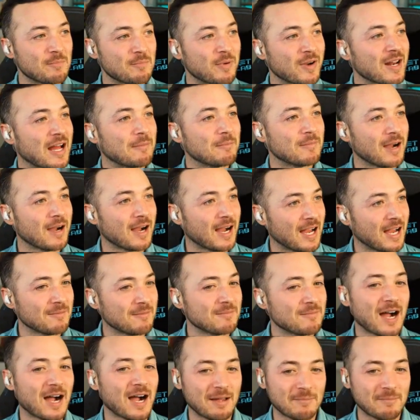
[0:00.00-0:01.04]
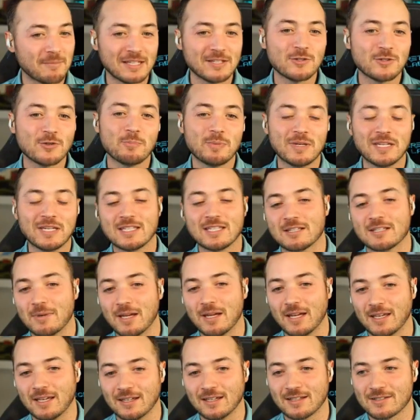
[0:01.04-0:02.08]
But I'm I'm I'm into pizza
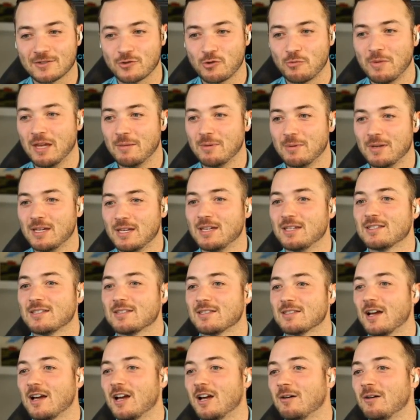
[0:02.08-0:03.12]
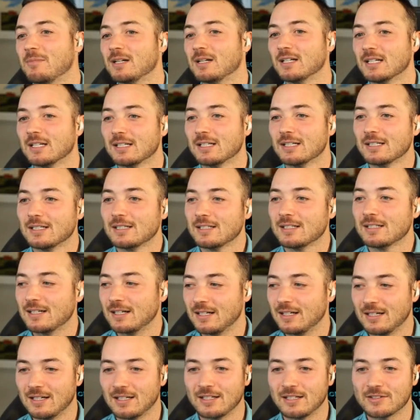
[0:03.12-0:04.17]
making. So maybe some
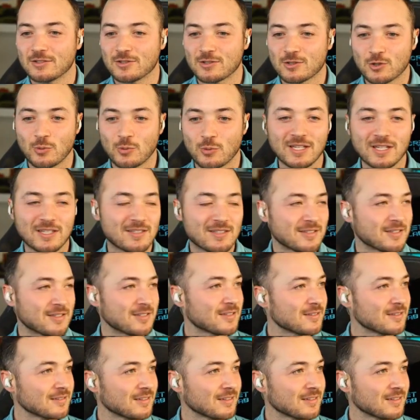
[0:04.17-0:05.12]
uh, tweets